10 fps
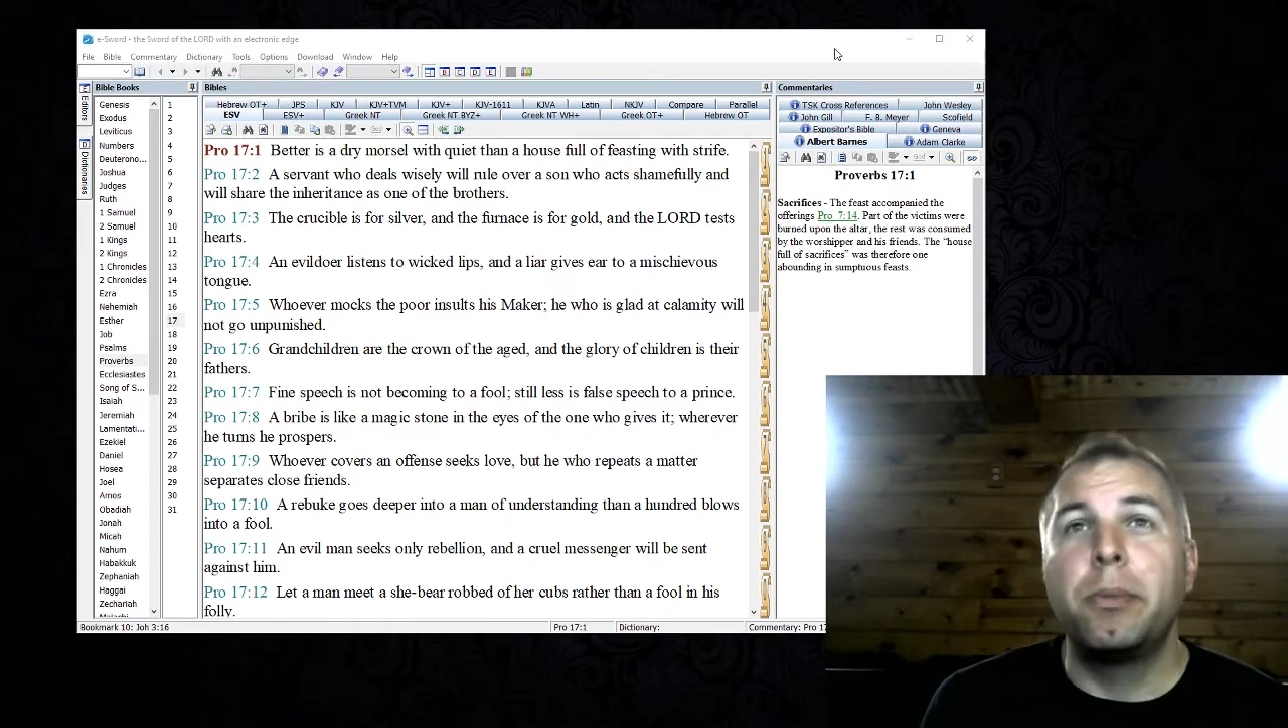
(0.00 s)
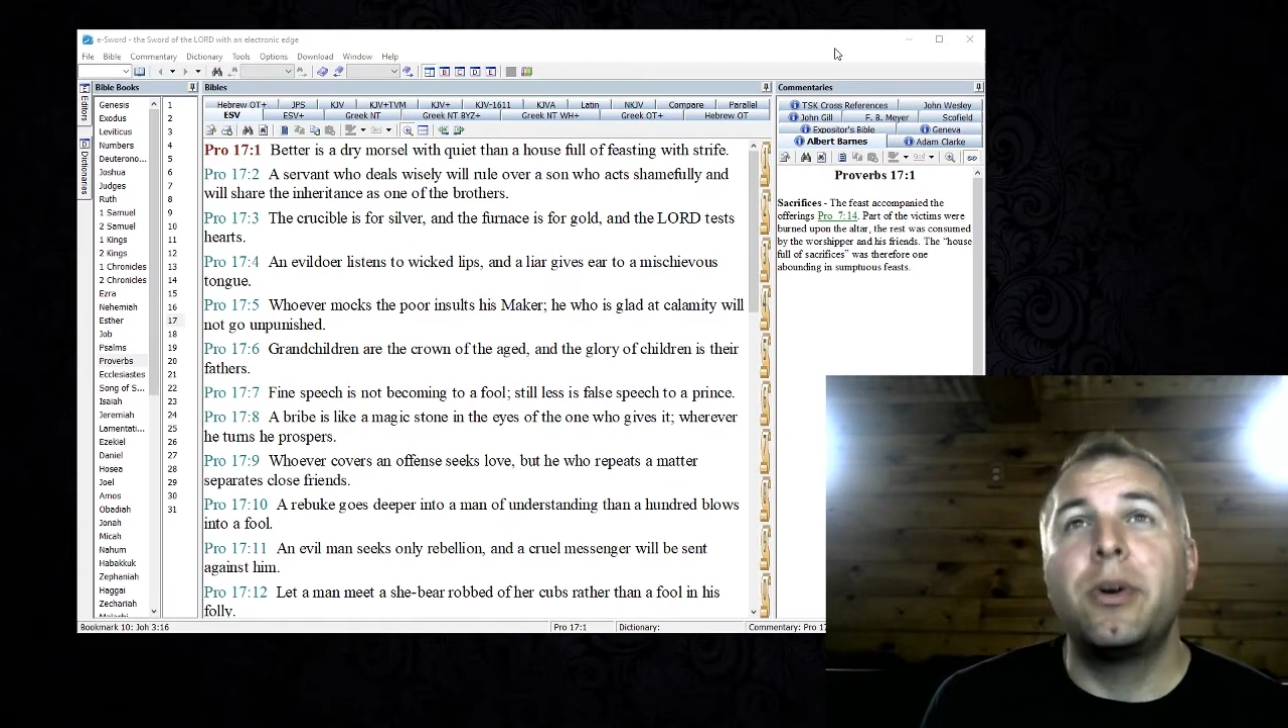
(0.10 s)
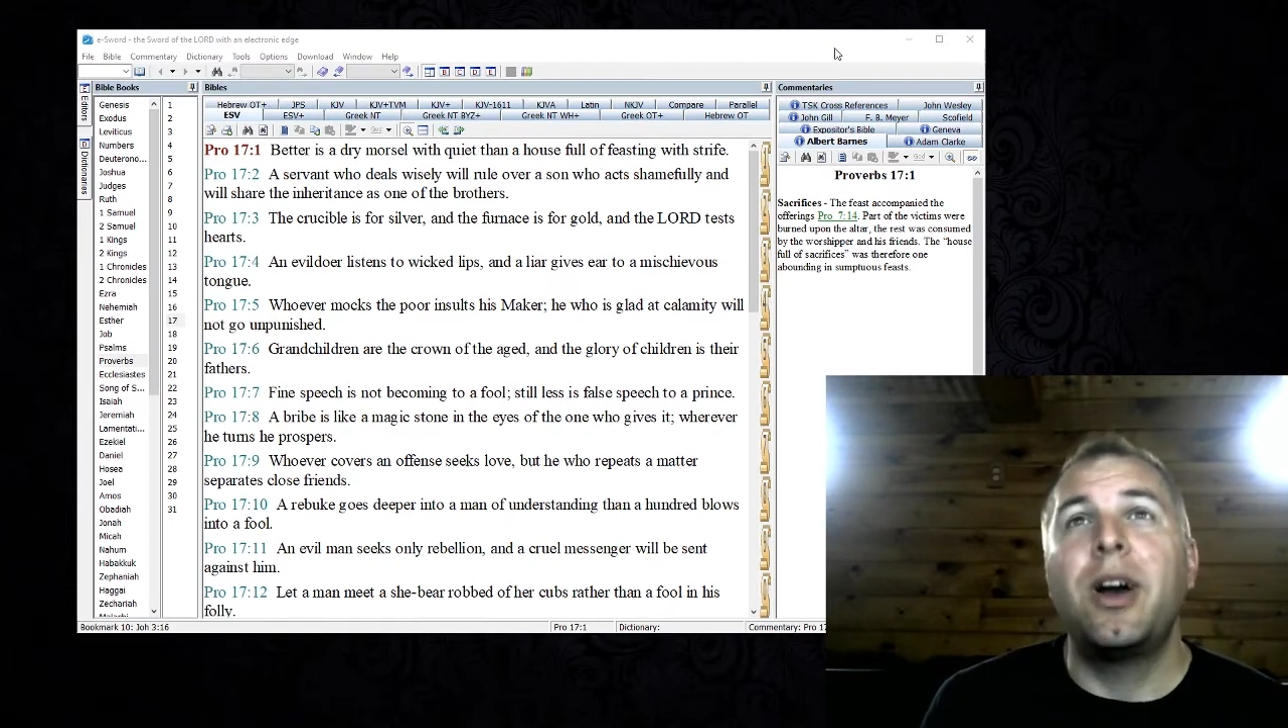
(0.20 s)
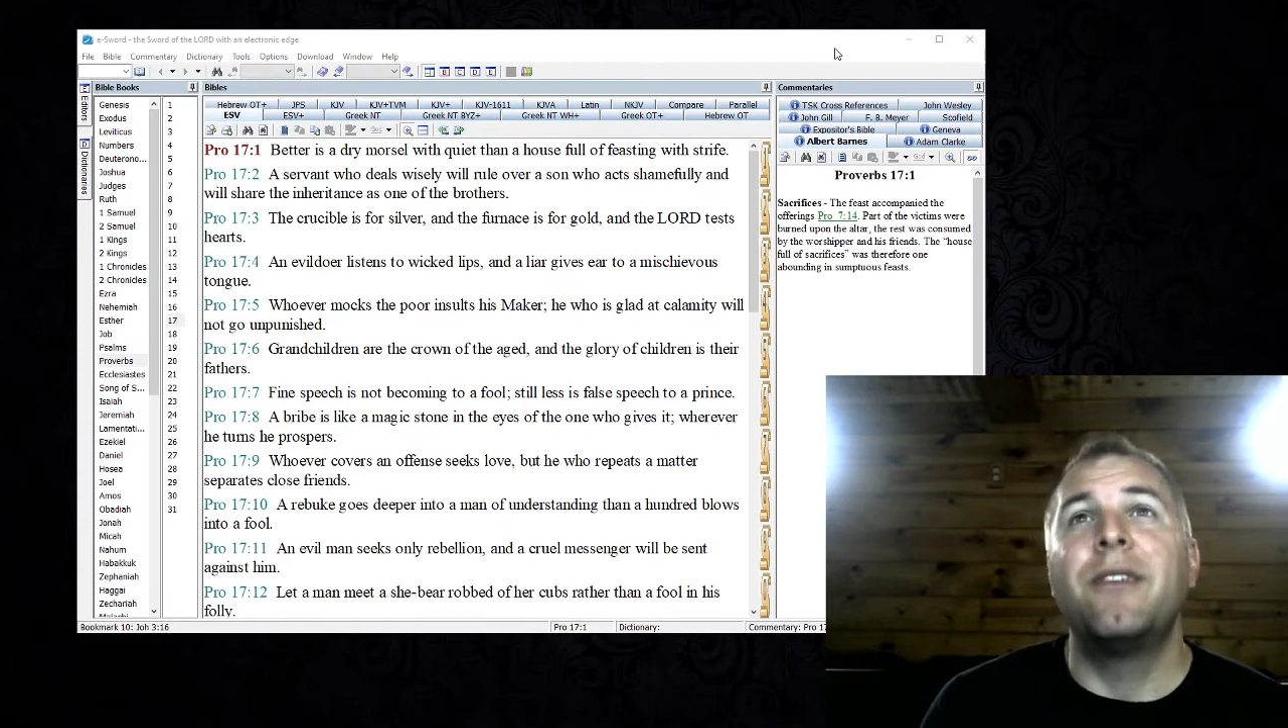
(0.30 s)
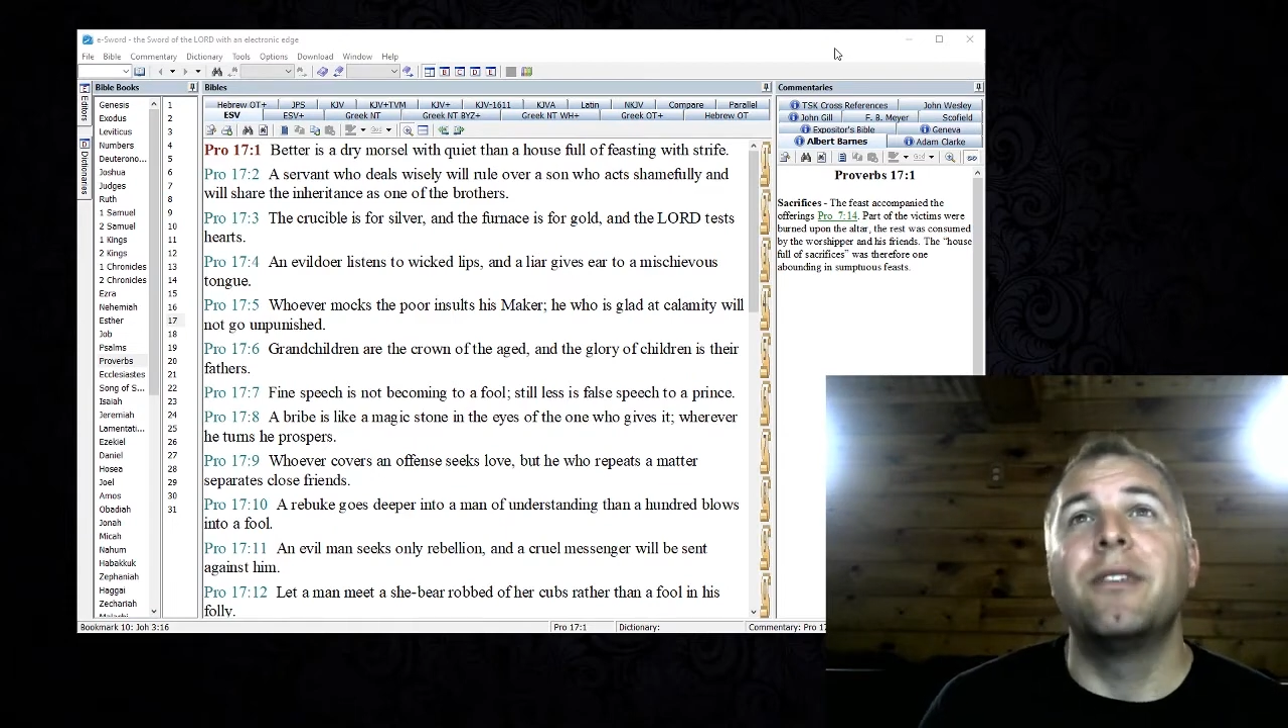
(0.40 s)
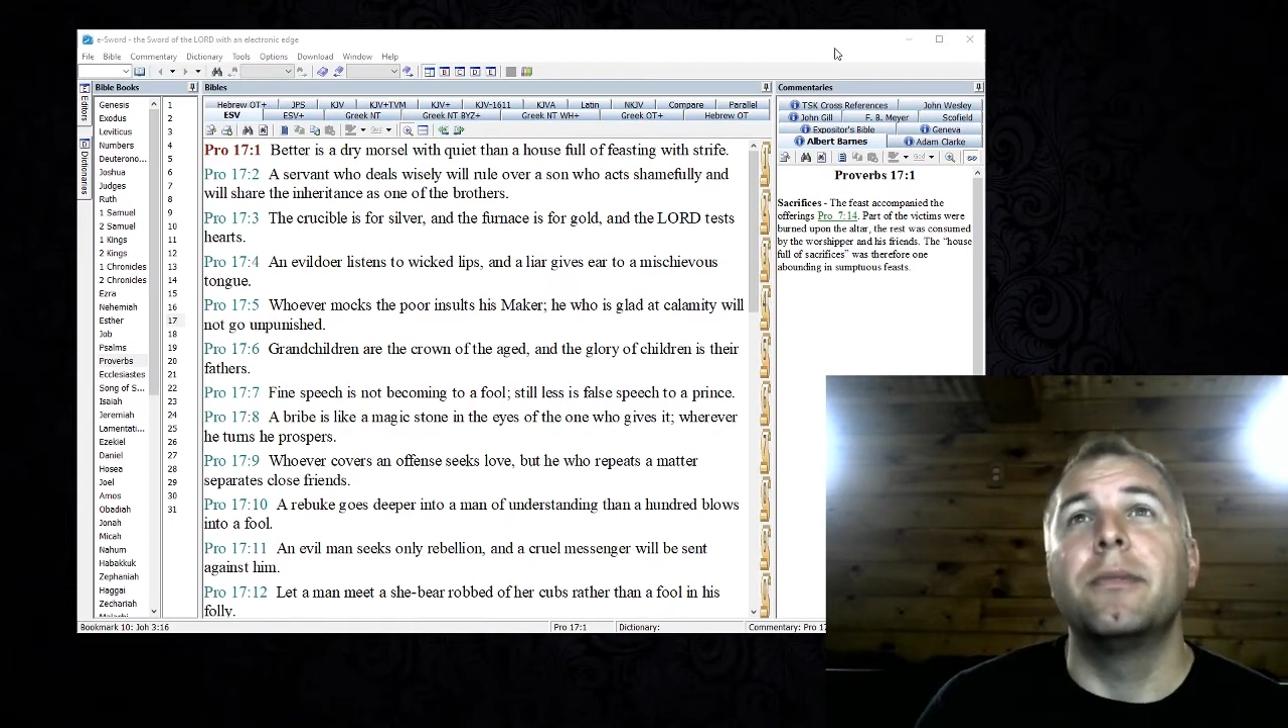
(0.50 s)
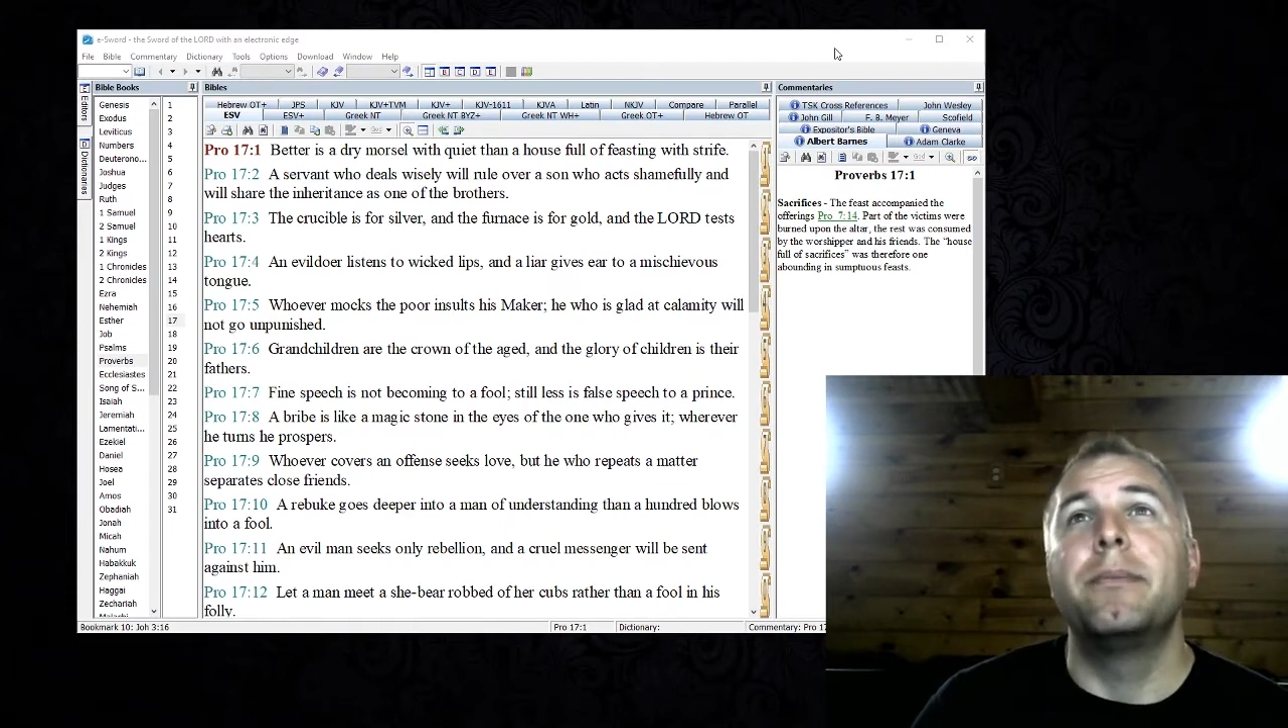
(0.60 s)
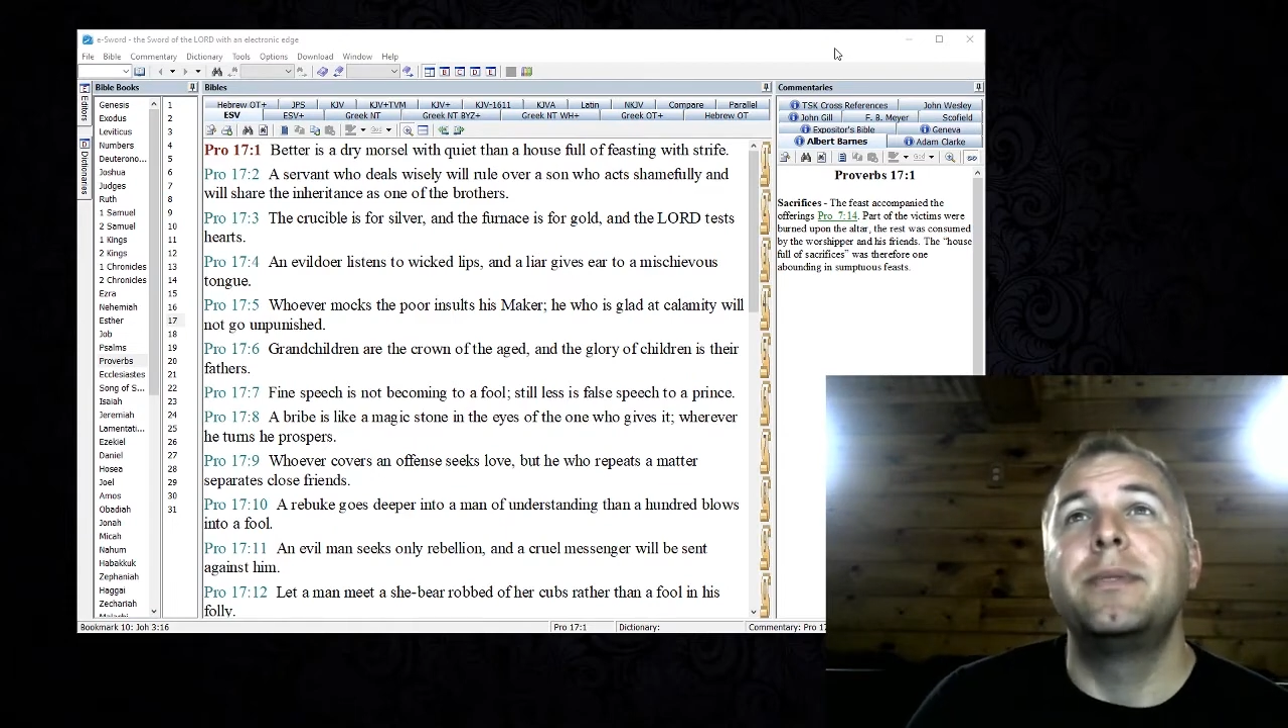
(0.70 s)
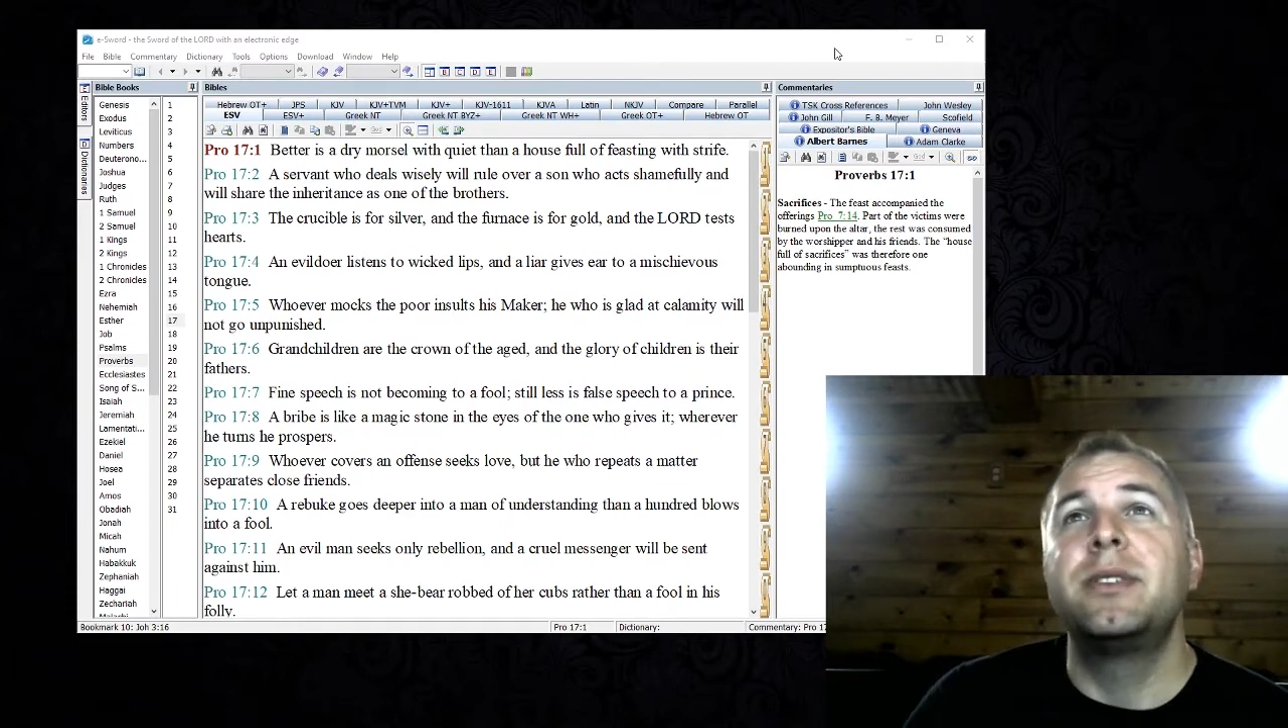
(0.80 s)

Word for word: proverb,